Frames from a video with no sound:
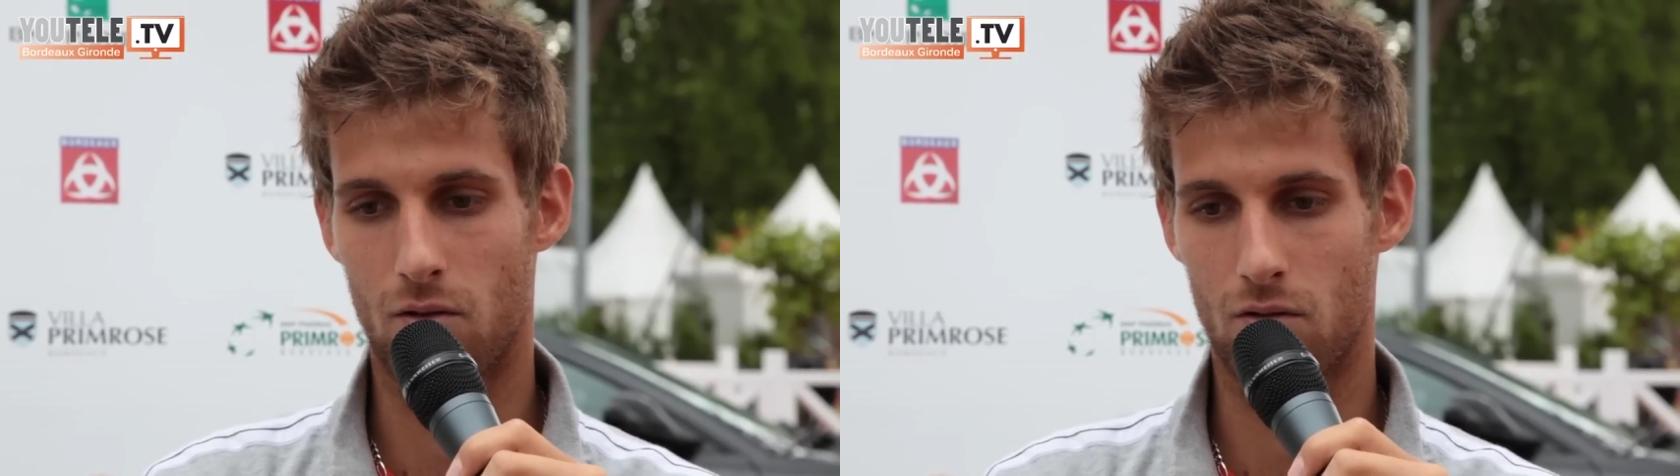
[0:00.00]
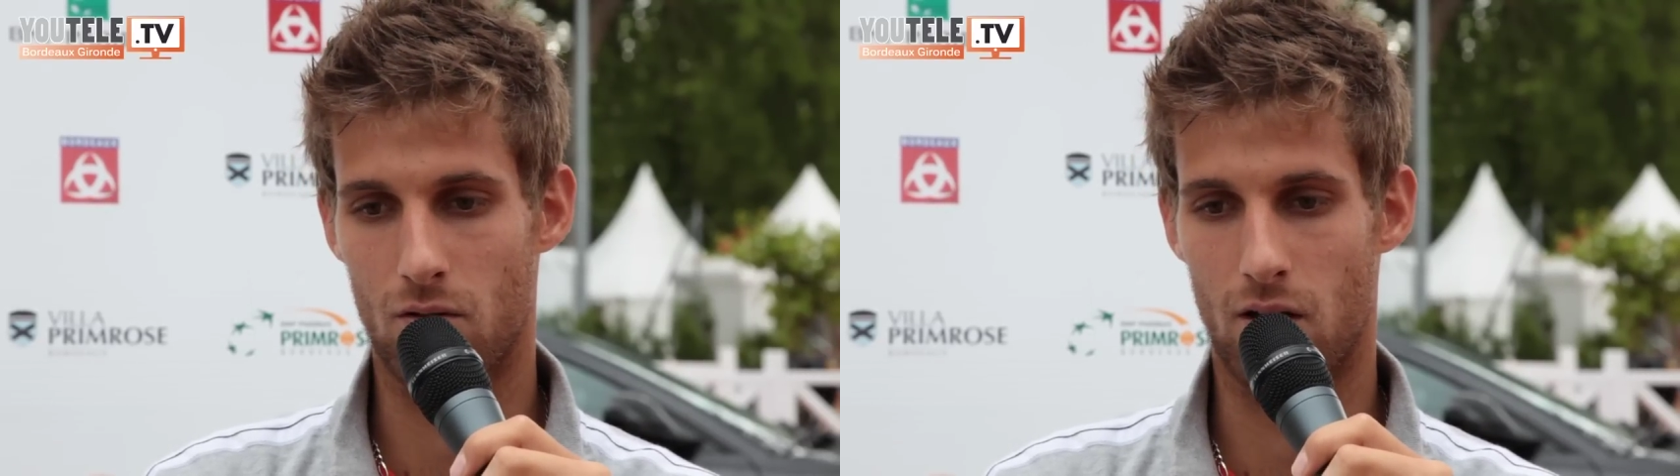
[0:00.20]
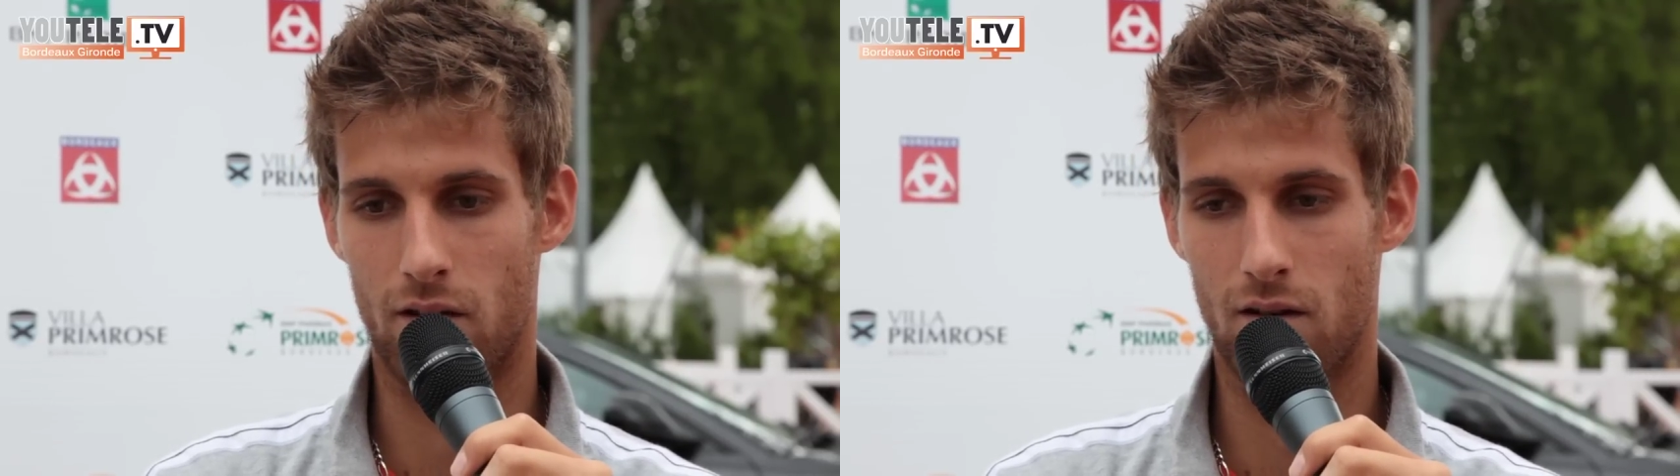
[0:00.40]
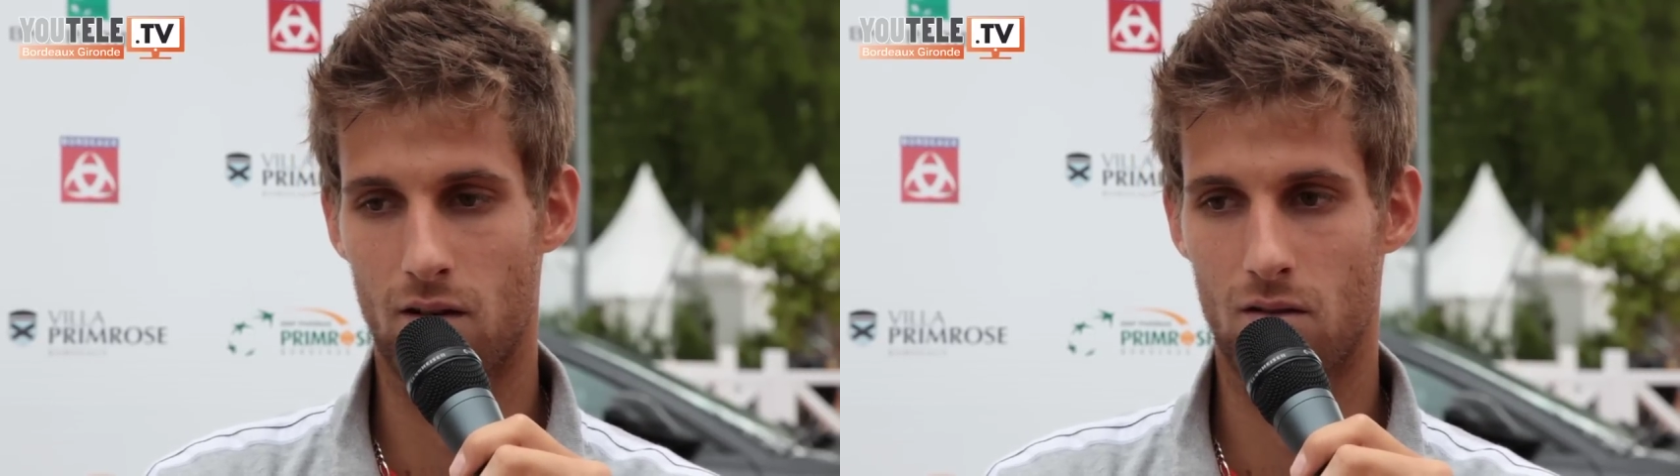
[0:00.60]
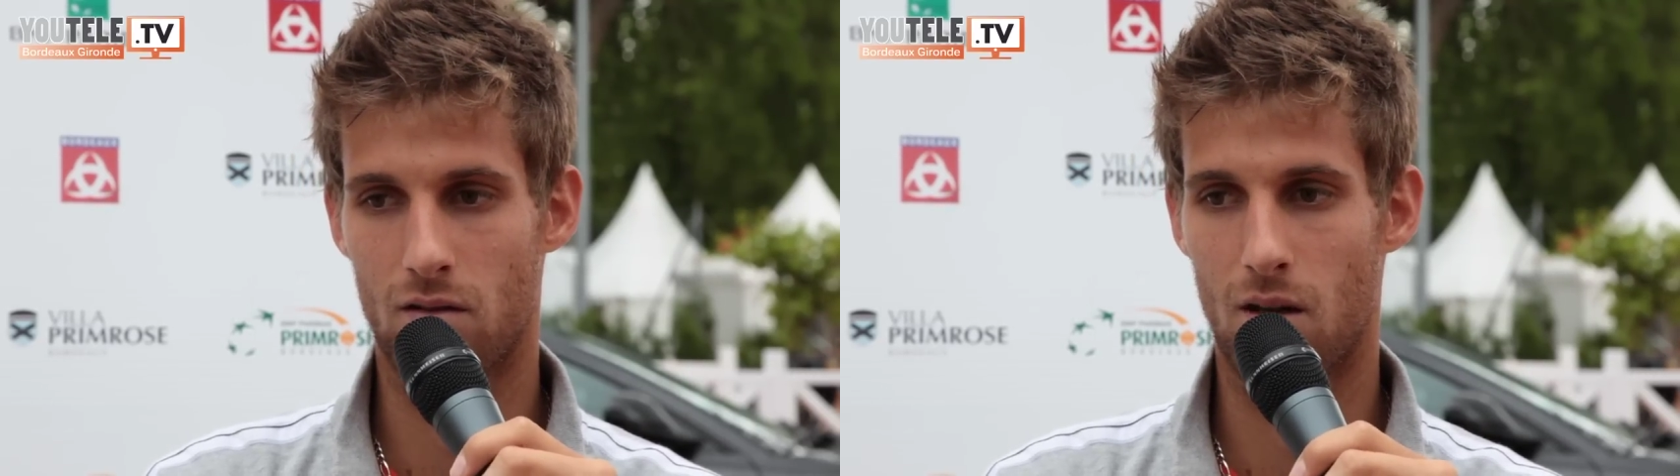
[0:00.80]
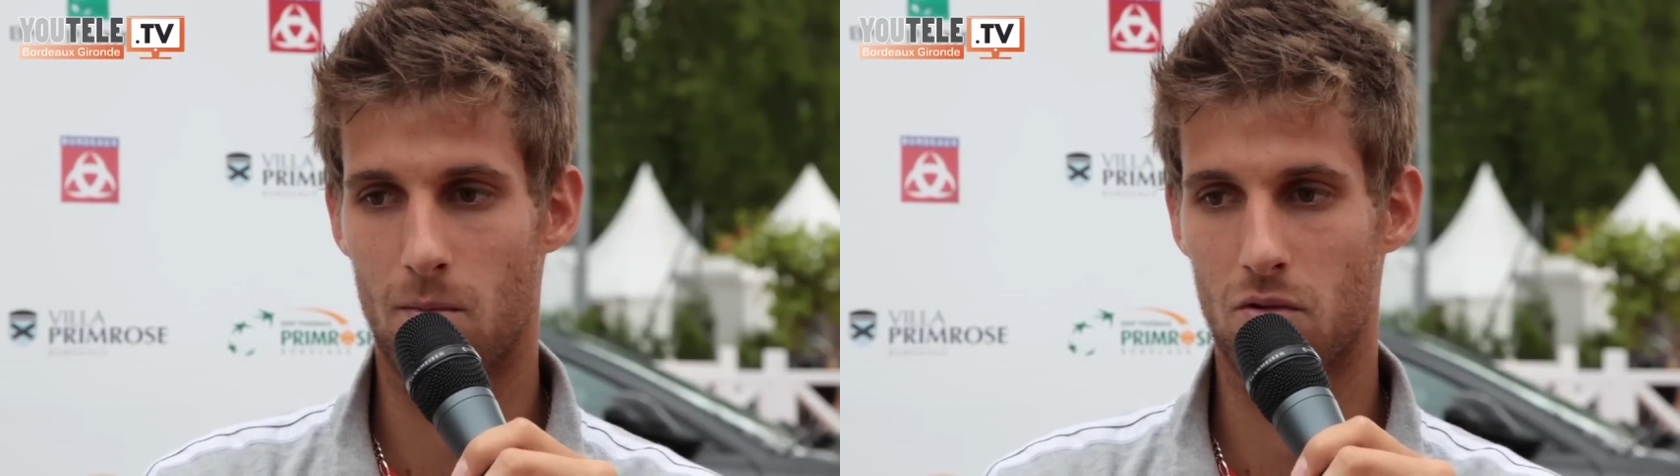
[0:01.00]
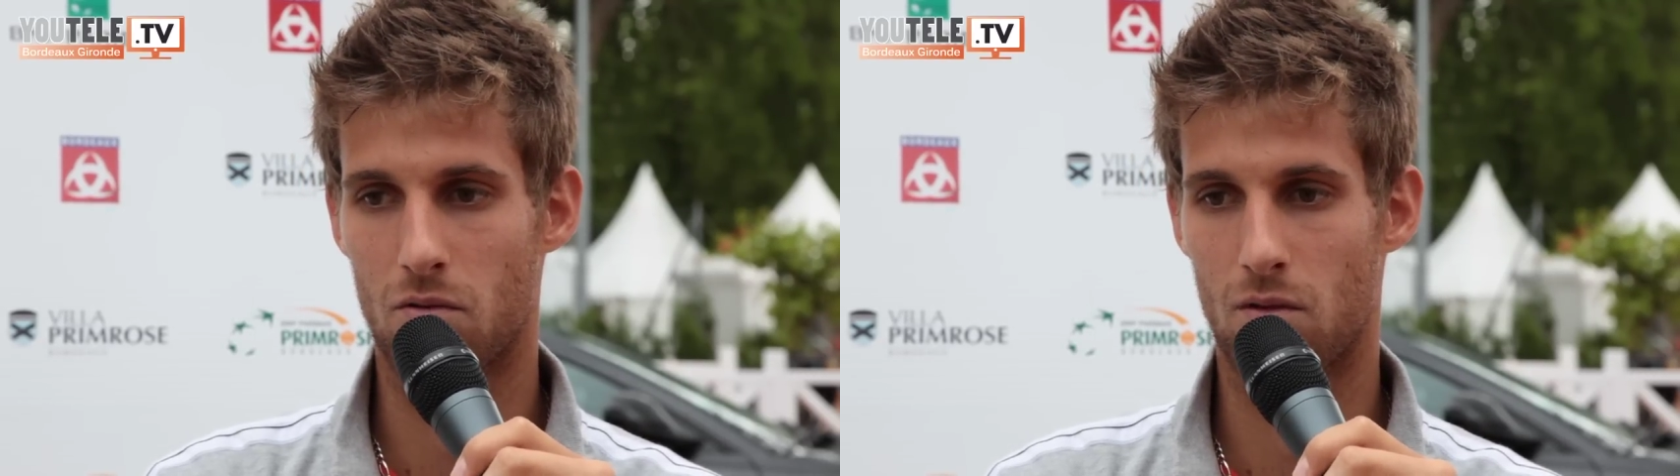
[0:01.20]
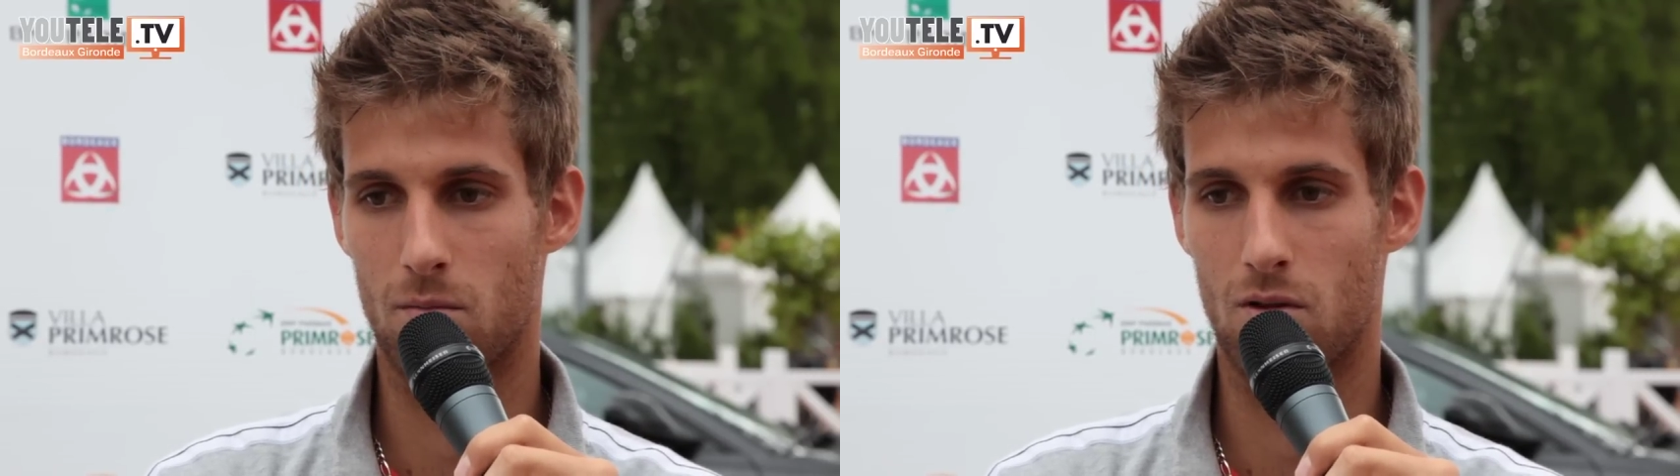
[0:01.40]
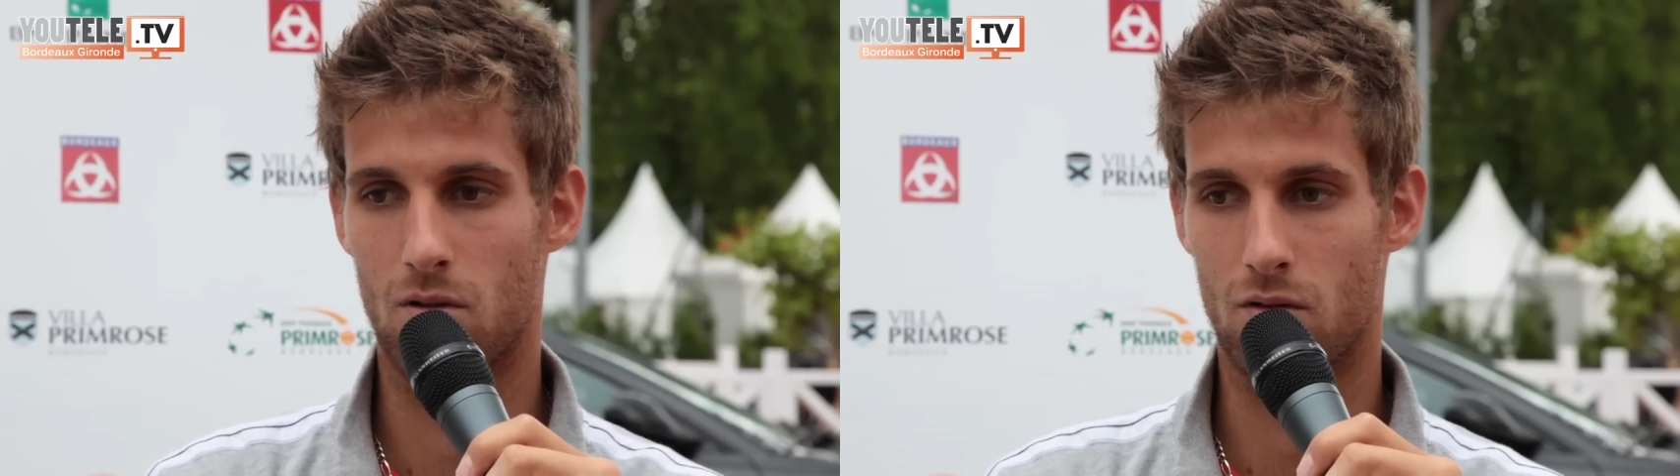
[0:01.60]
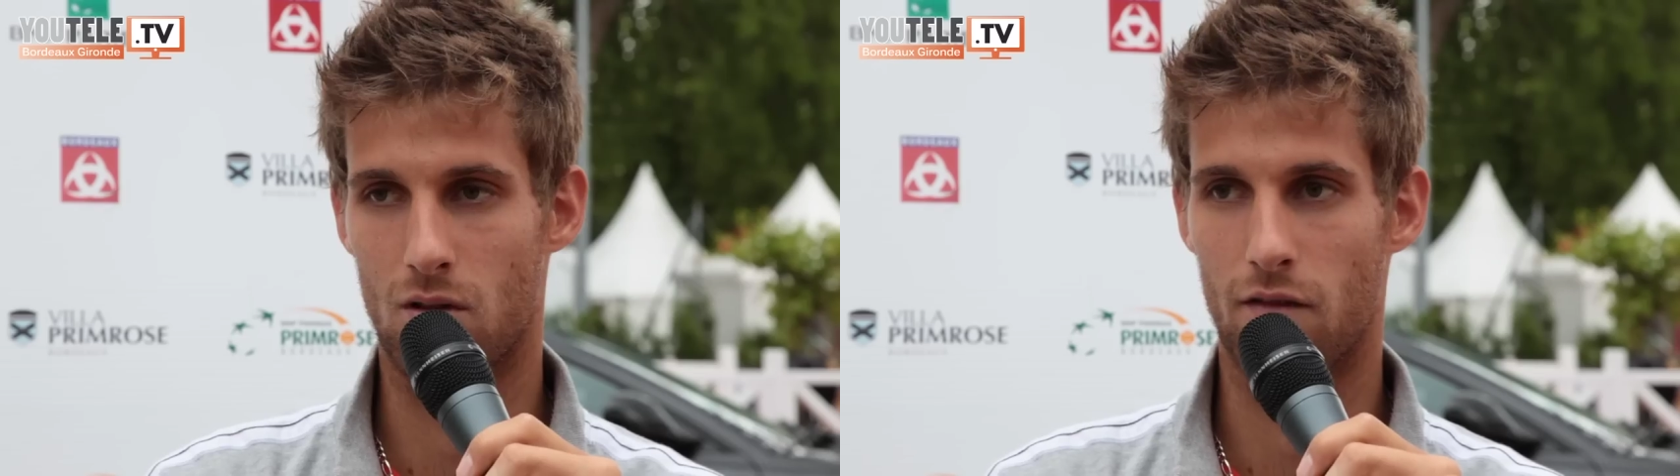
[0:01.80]
Also, like singles, doubles will be
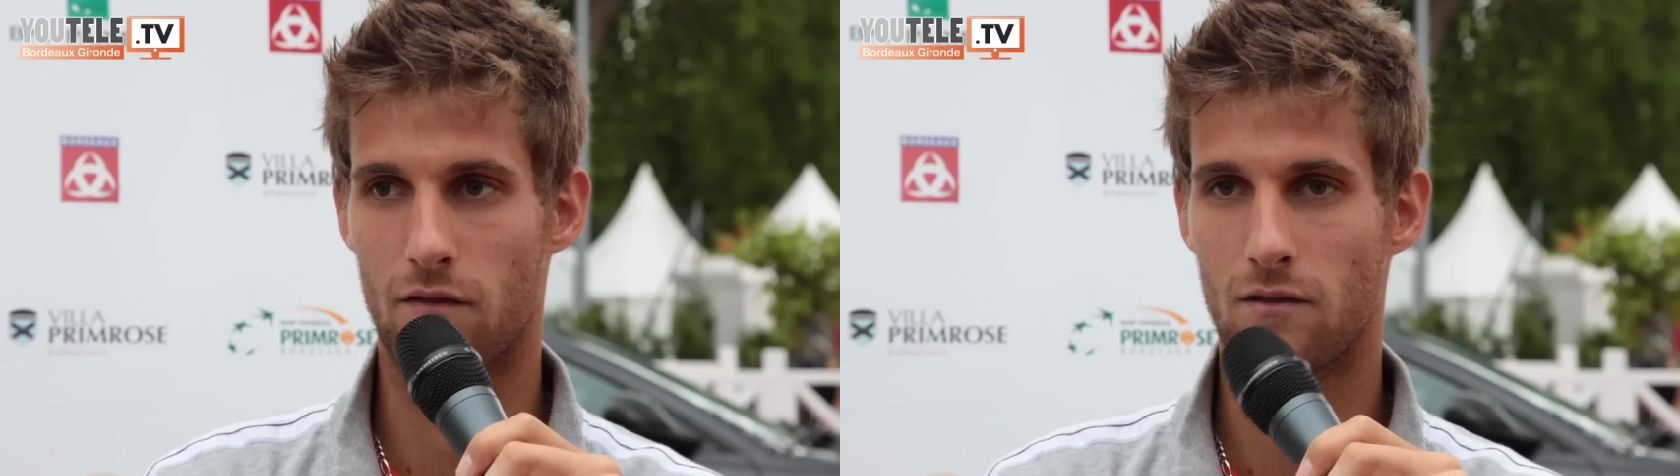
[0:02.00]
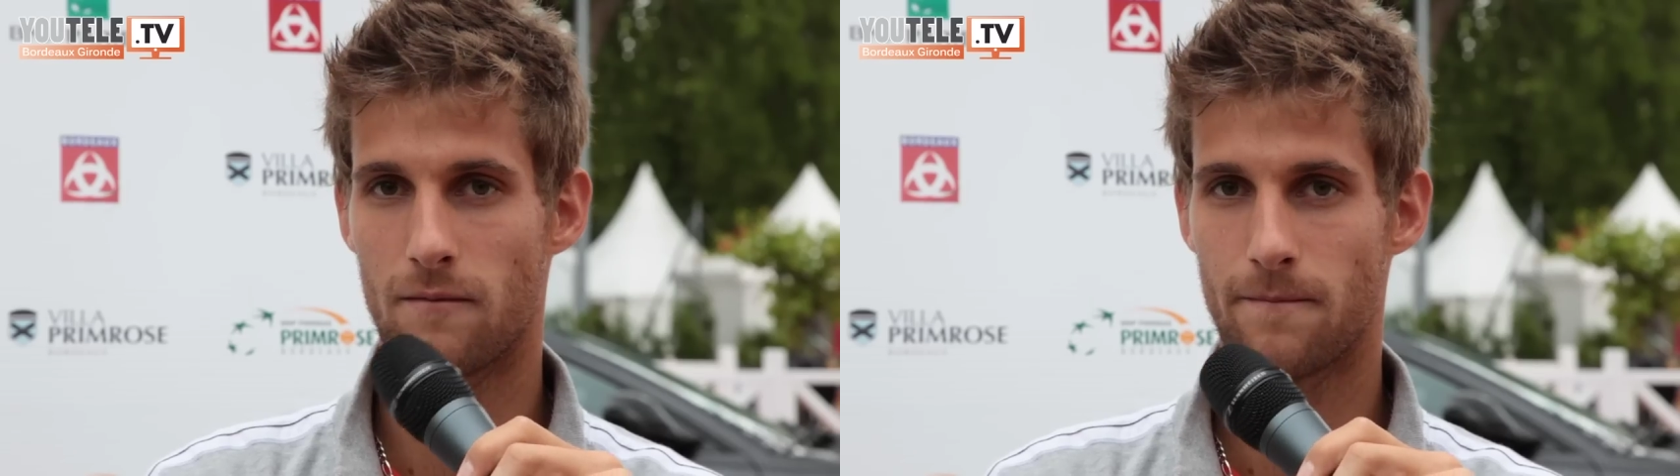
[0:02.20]
also tough.